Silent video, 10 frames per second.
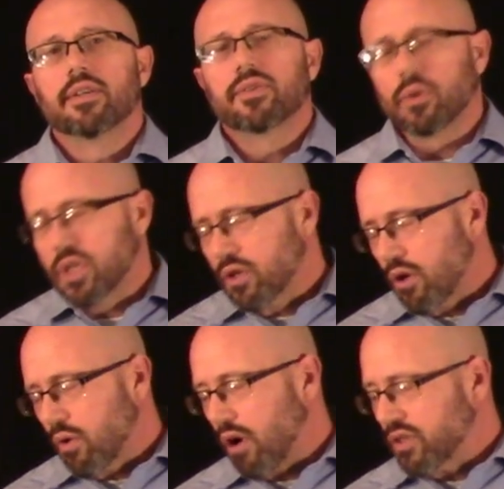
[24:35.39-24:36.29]
So, you
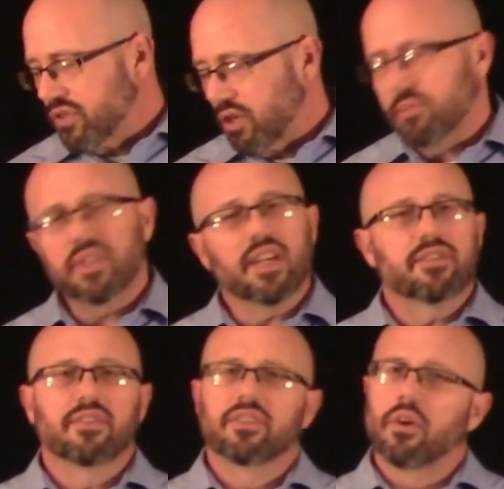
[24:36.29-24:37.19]
know, our
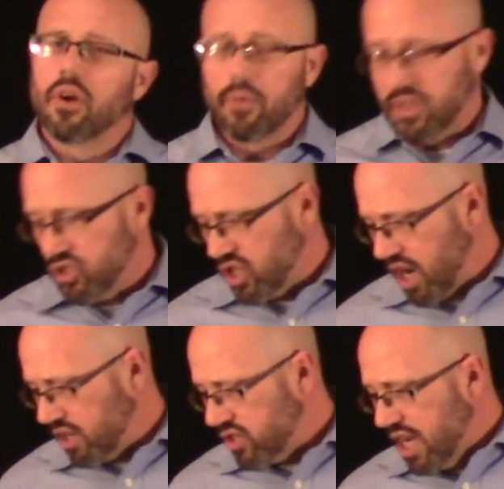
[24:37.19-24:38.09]
circumstances don't always
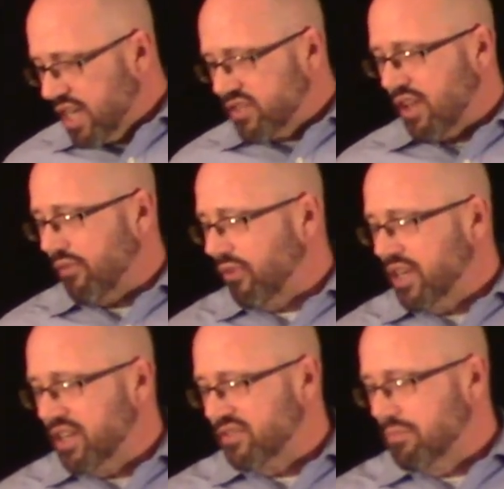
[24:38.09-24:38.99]
change. Set
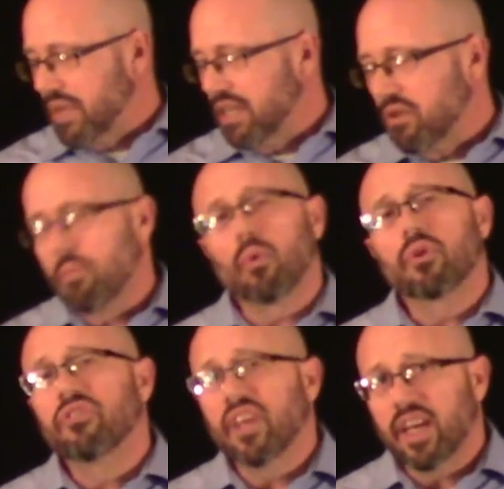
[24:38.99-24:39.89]
free doesn't mean no more
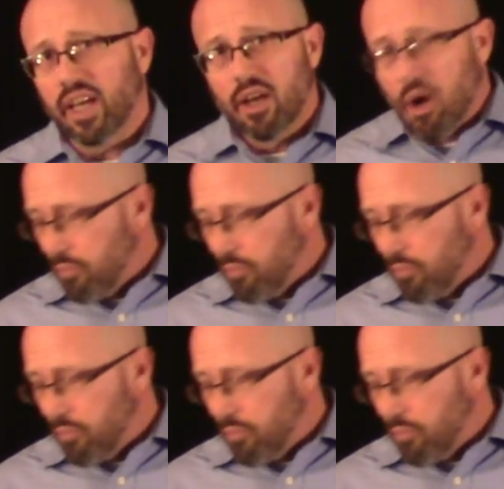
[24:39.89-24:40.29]
sinning.